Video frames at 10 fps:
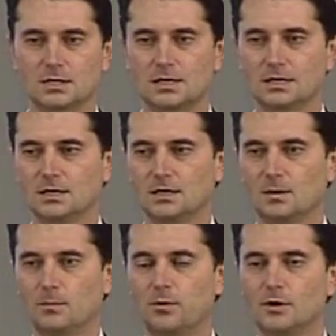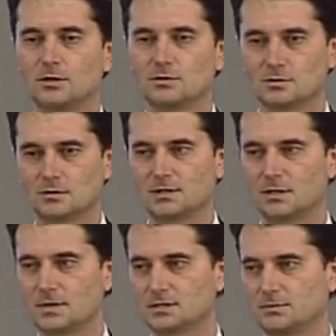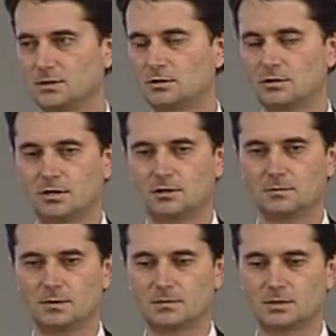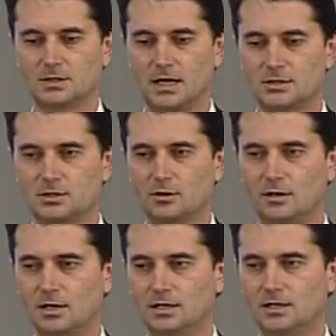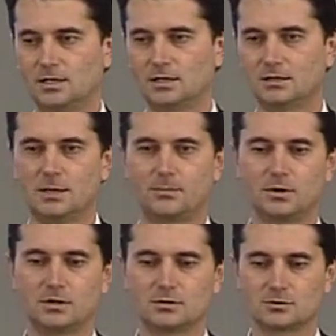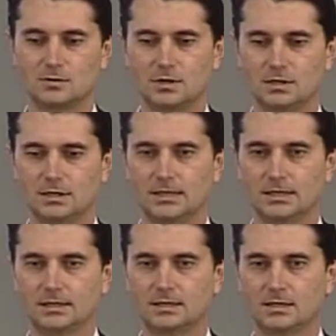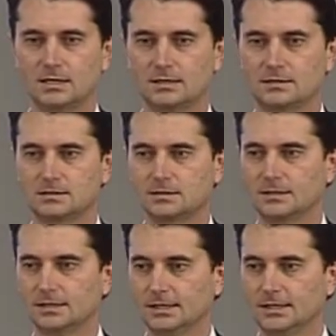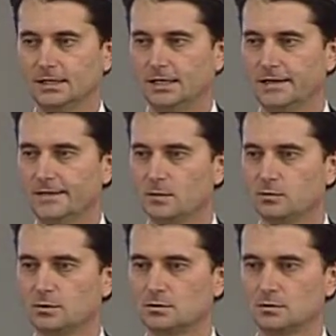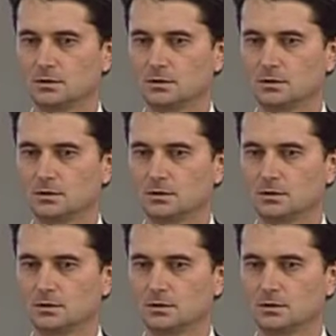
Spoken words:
they say that this is politicization of history. History is politicized by now. We want to depoliticize it,